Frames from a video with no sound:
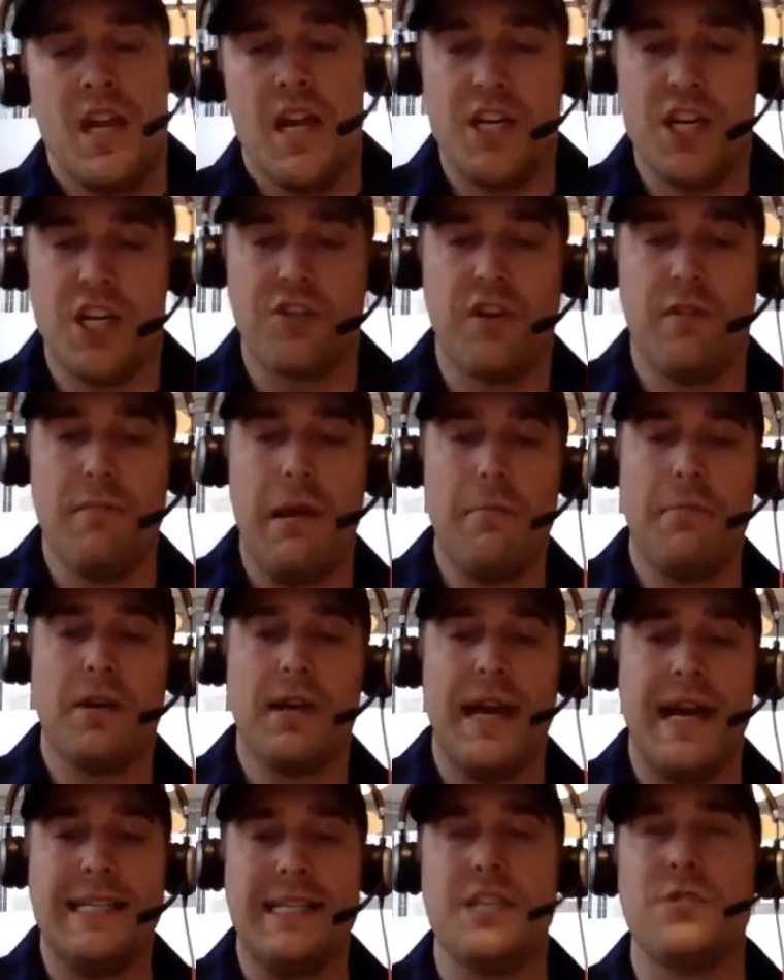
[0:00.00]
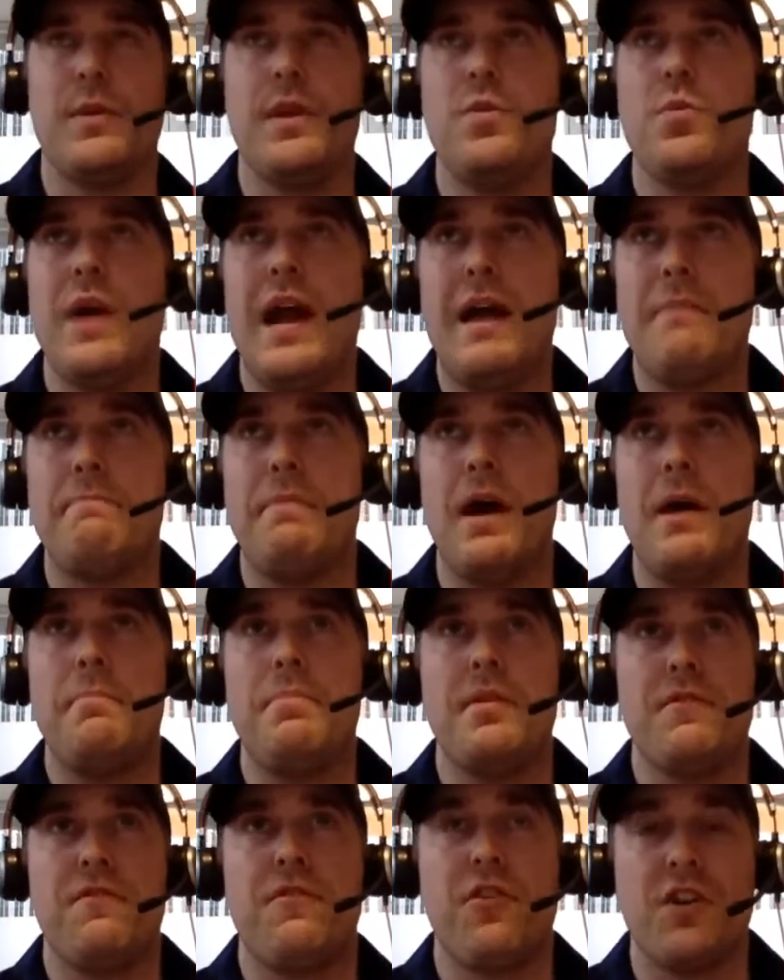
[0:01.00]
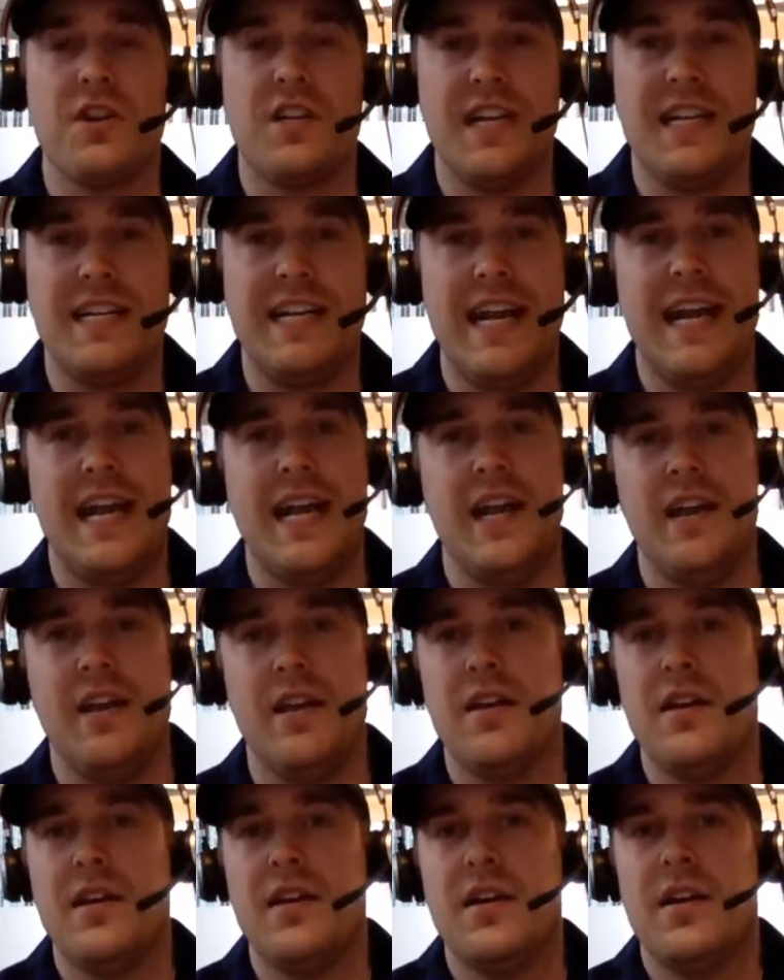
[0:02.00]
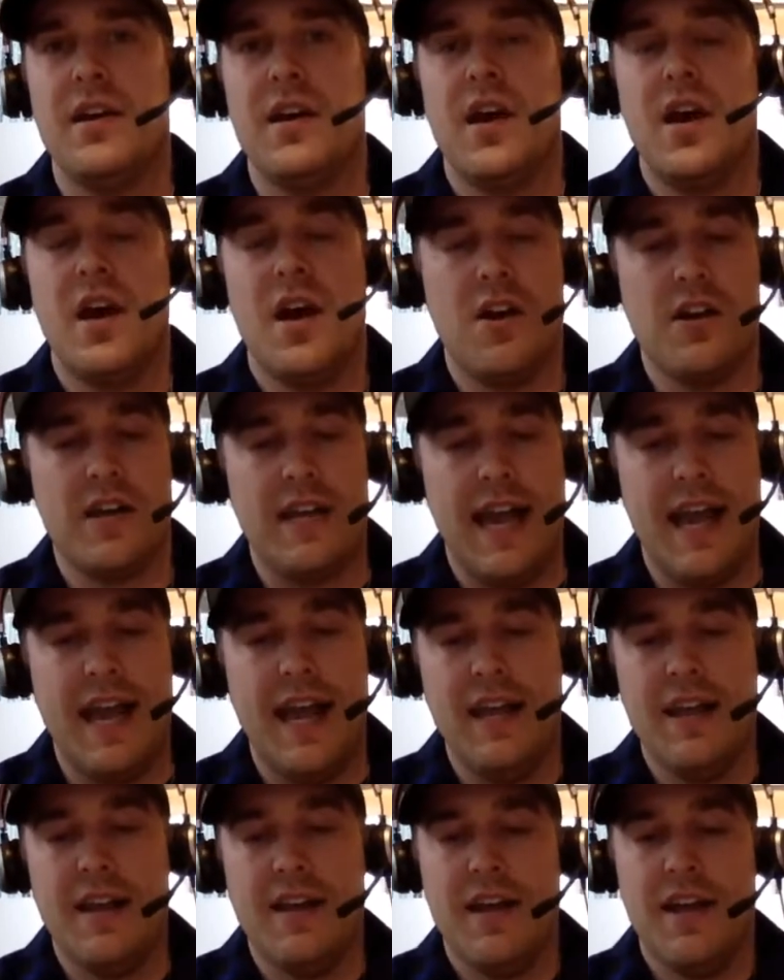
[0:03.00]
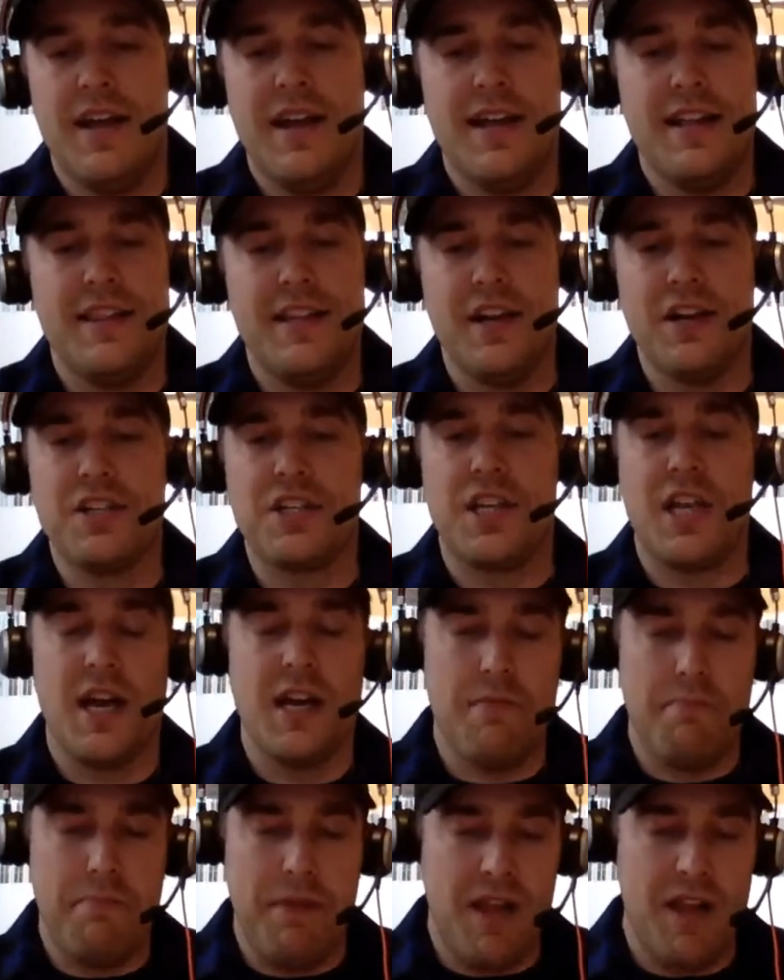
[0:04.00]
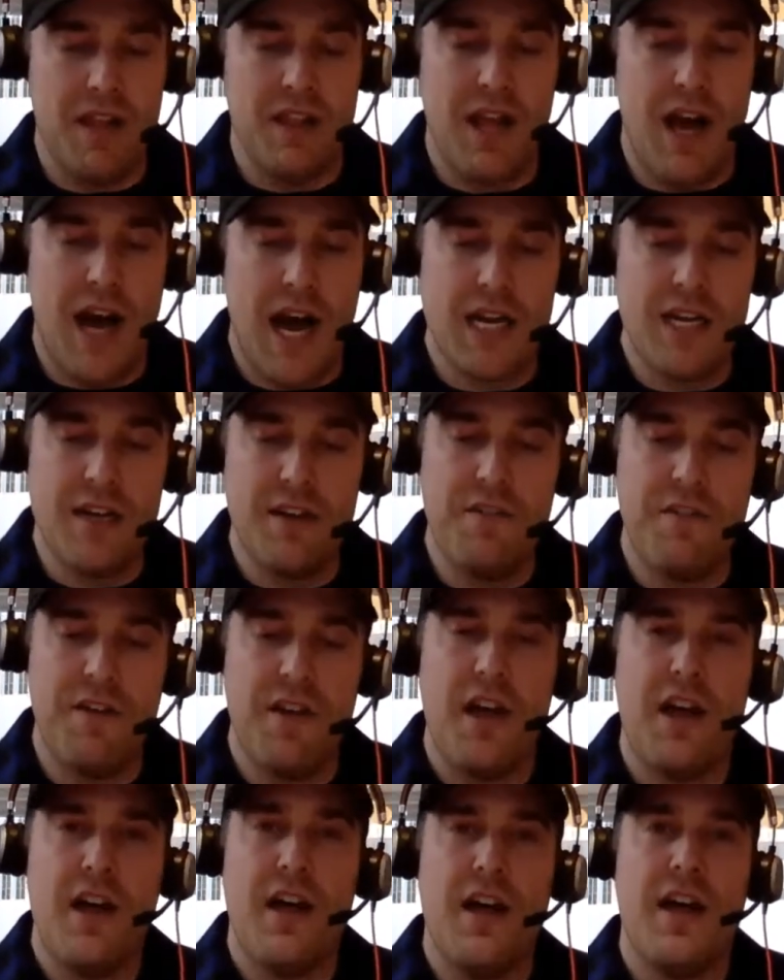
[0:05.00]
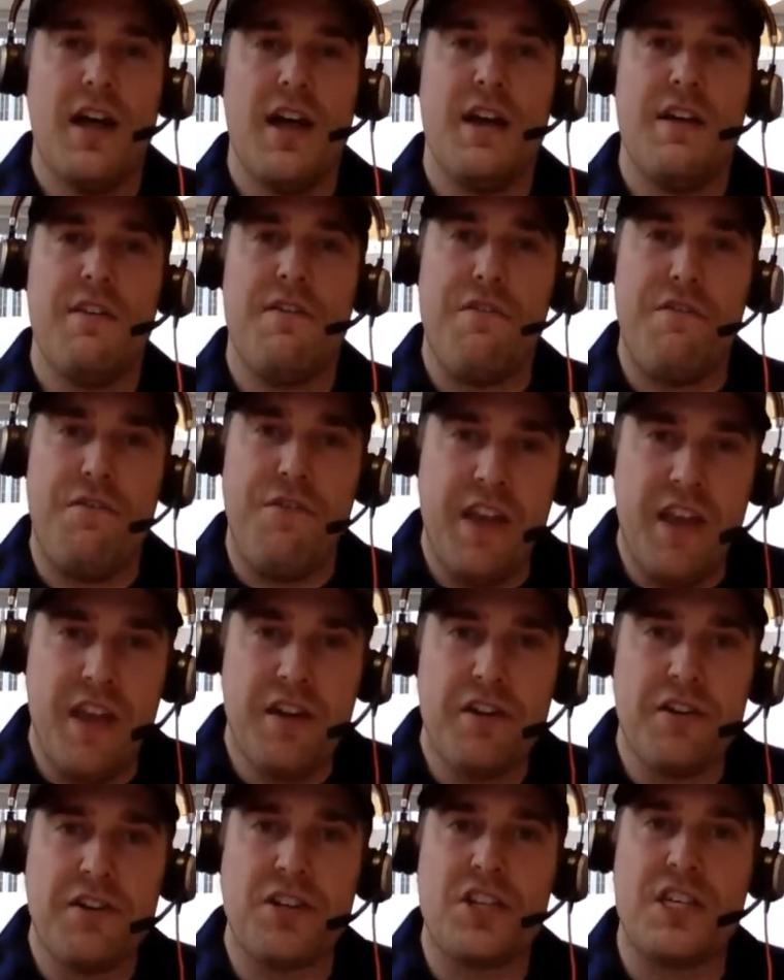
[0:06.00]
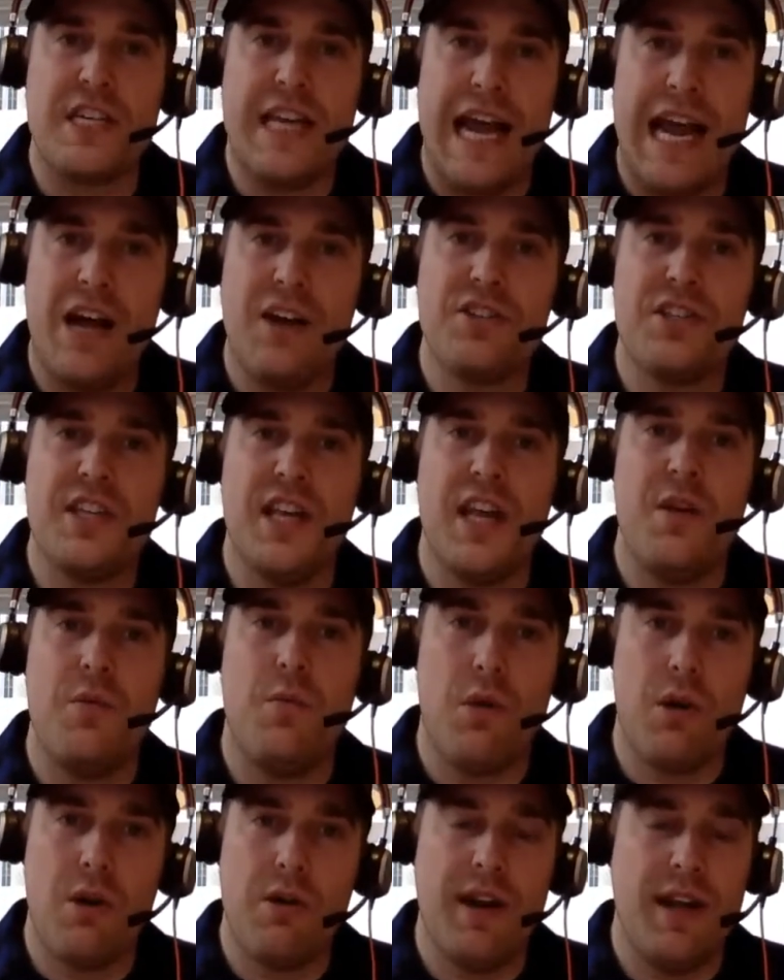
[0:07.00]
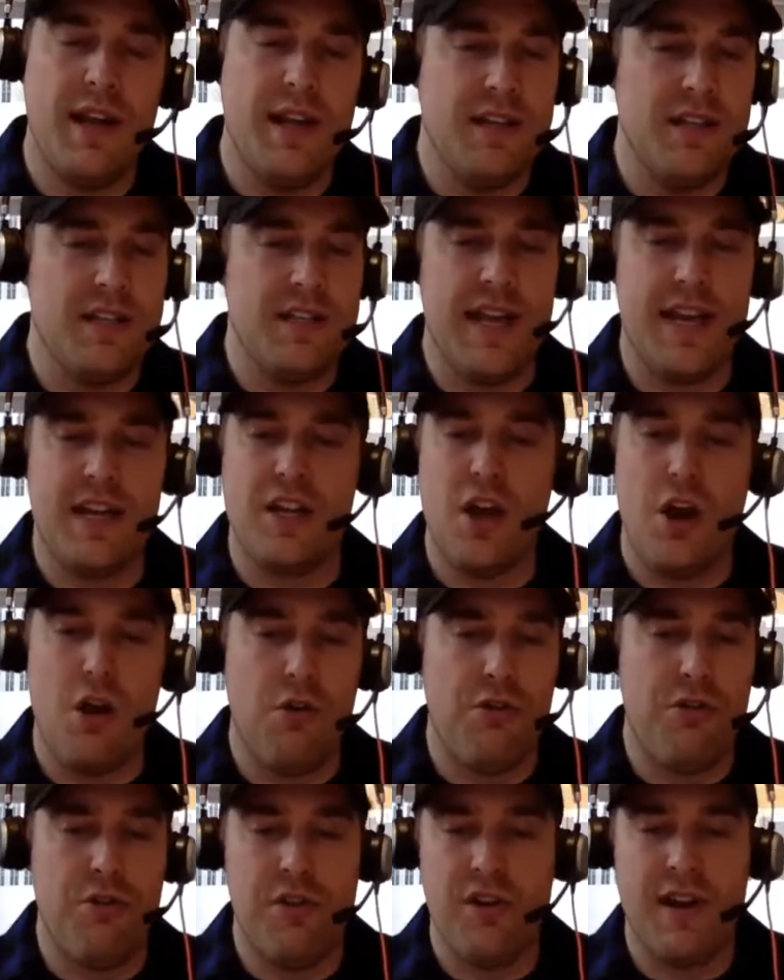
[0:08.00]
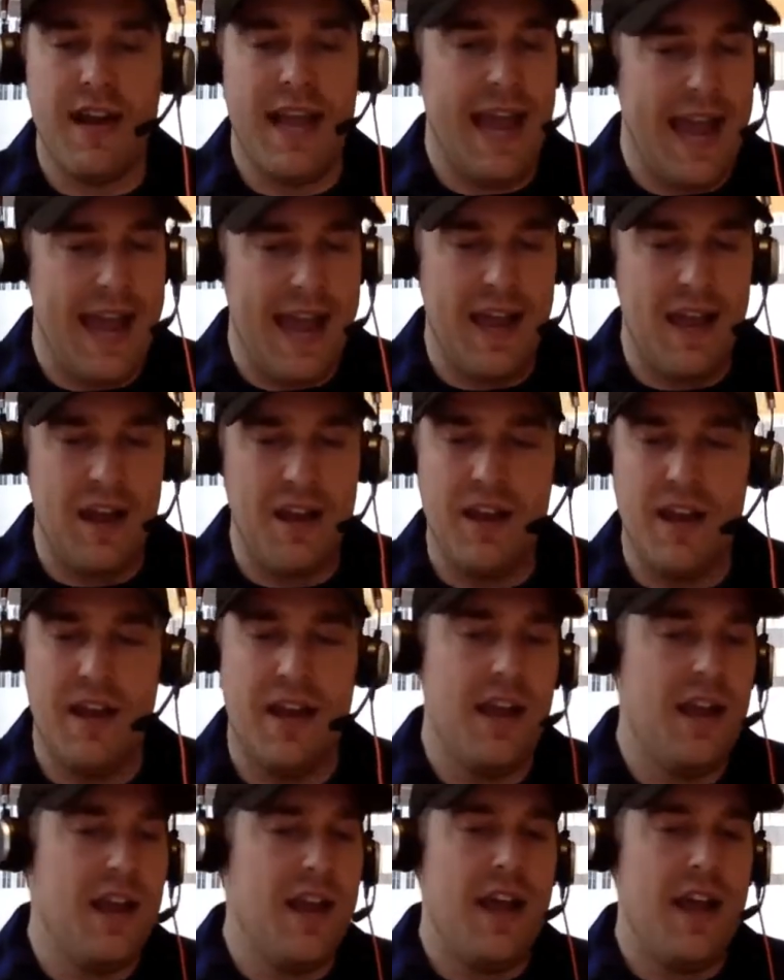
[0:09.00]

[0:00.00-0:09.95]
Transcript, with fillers: Just remember, guys, as we wrap up for today, okay, there's going to be a lot of fears, doubts, and worries that go through your head